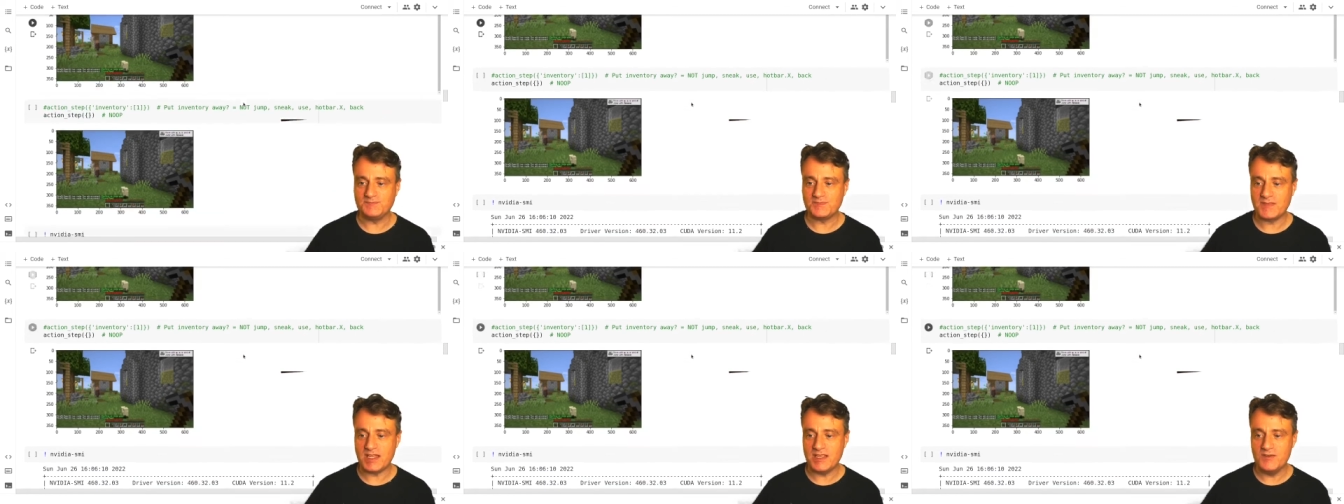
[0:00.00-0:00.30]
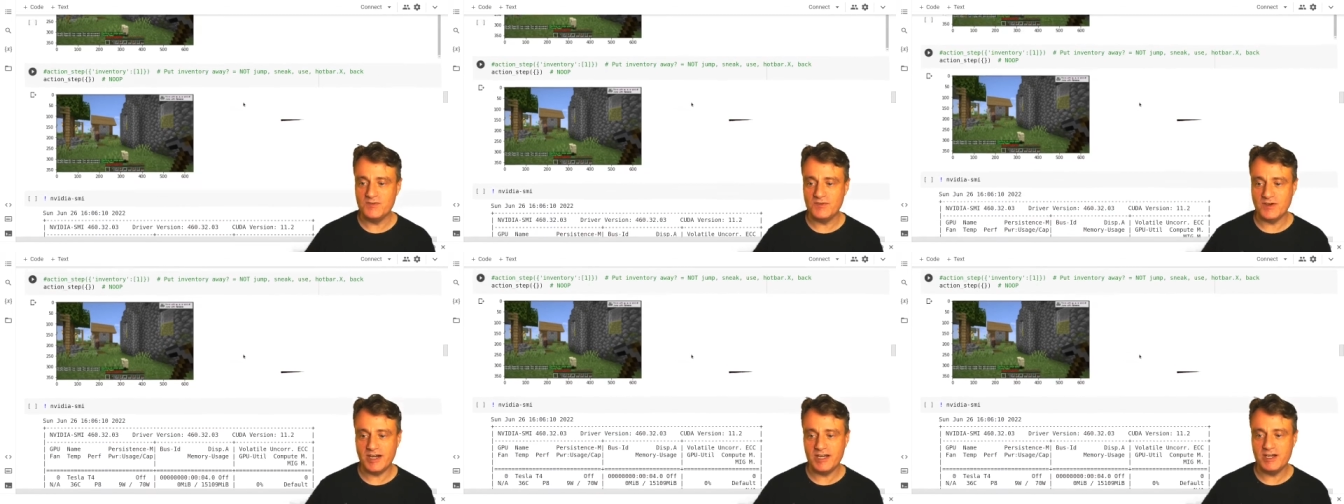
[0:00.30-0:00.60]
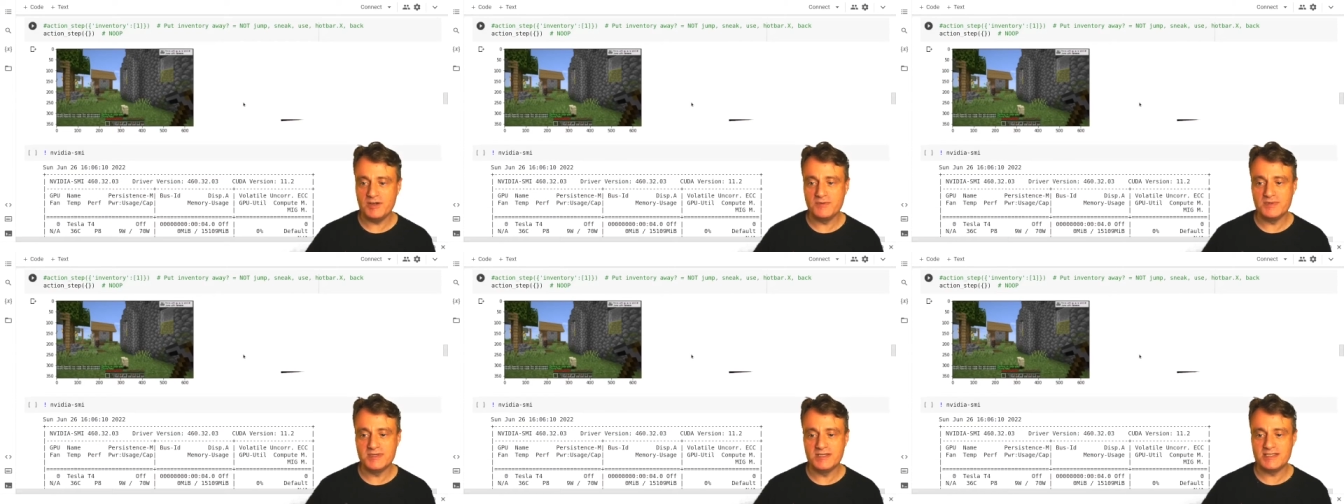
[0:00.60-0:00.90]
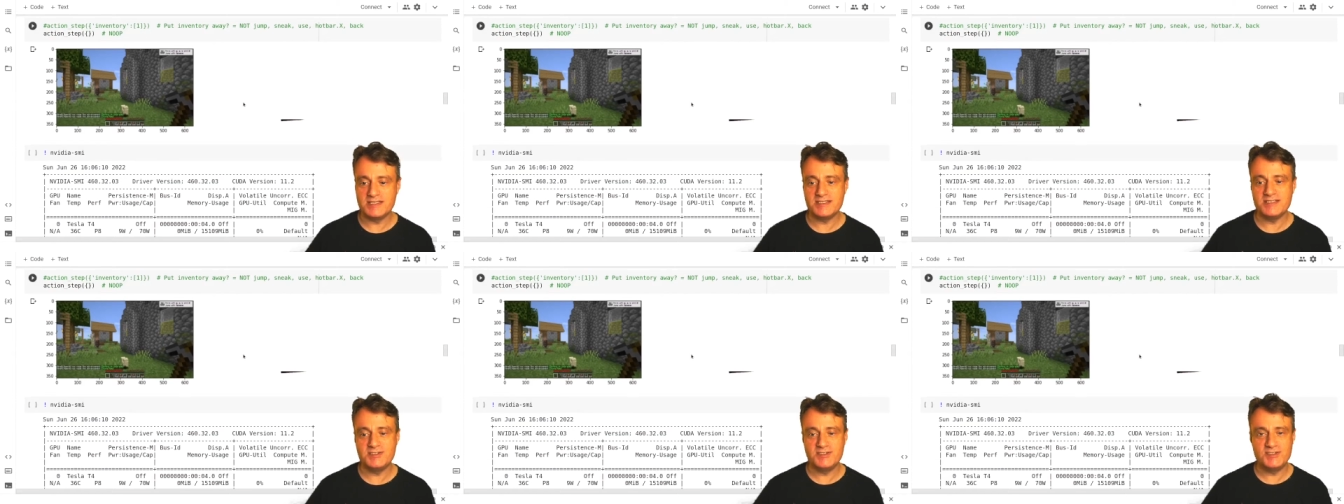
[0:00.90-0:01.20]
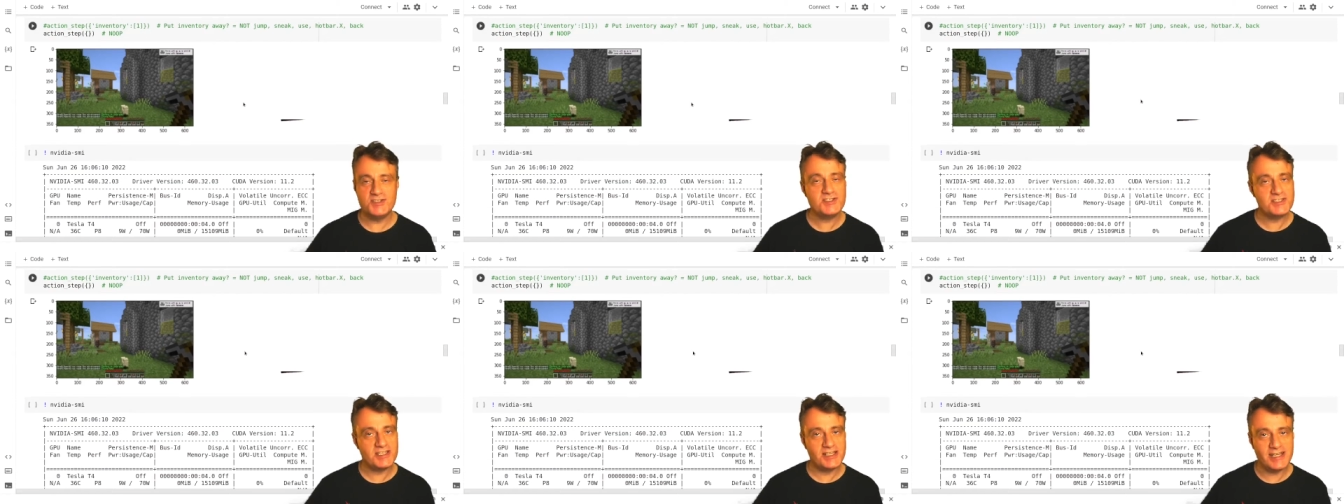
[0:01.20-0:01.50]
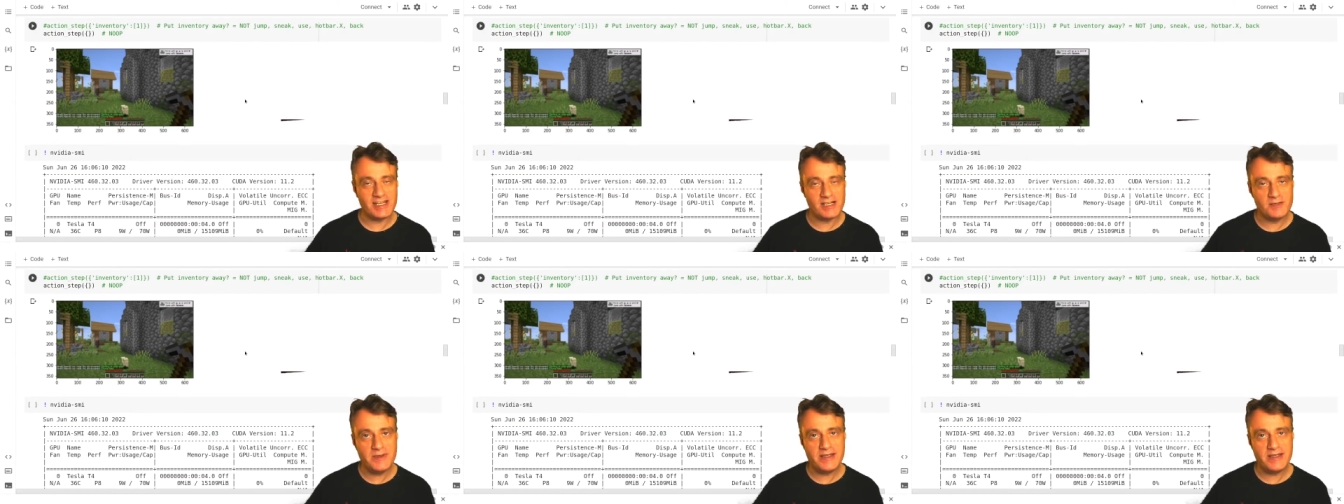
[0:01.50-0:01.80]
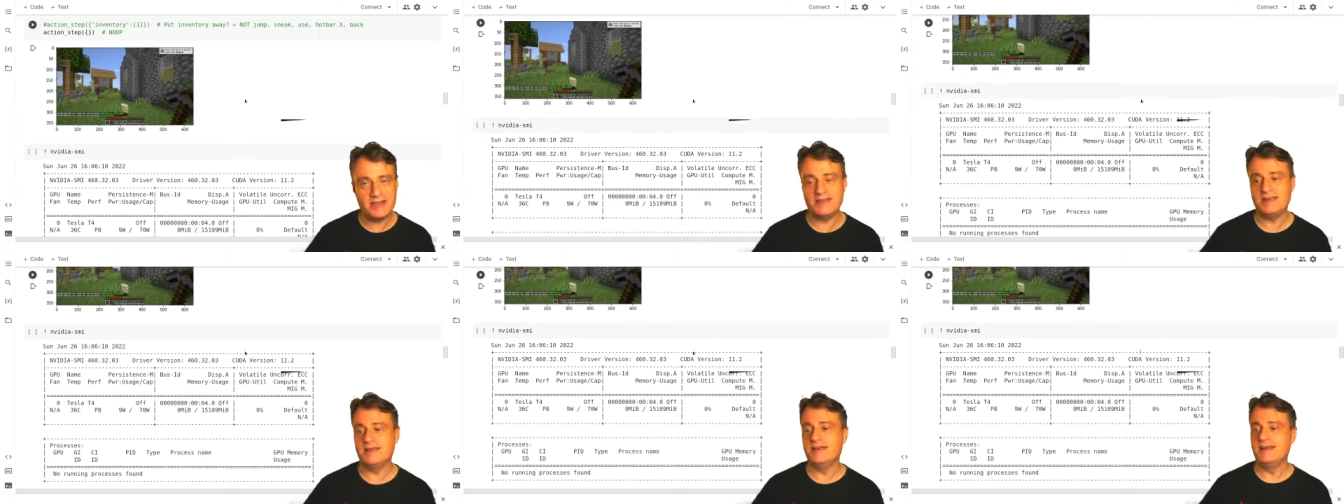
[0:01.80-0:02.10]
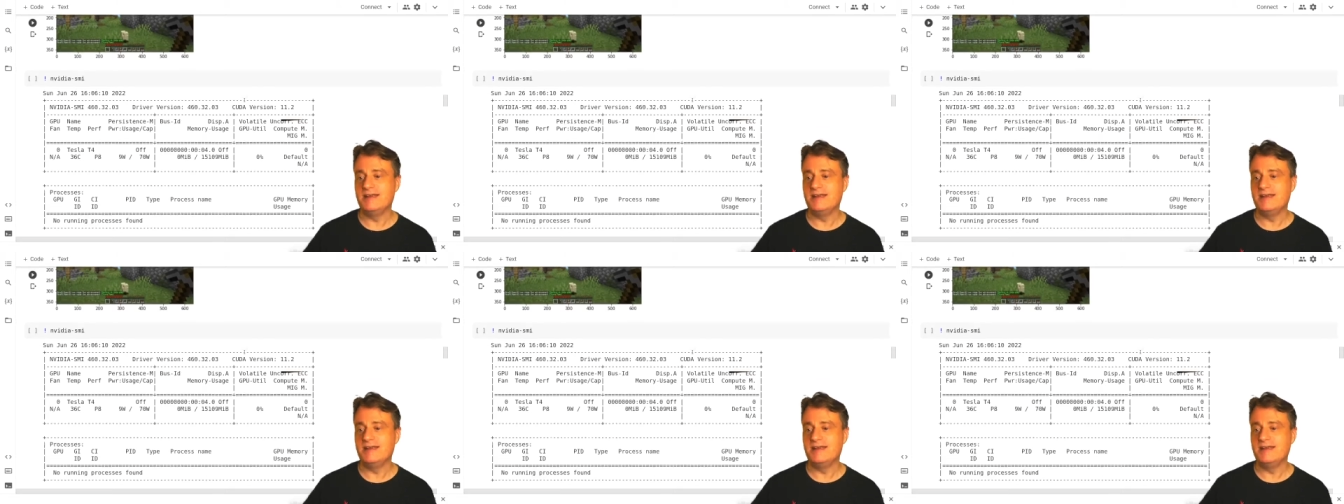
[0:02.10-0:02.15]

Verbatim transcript: environment just a little bit,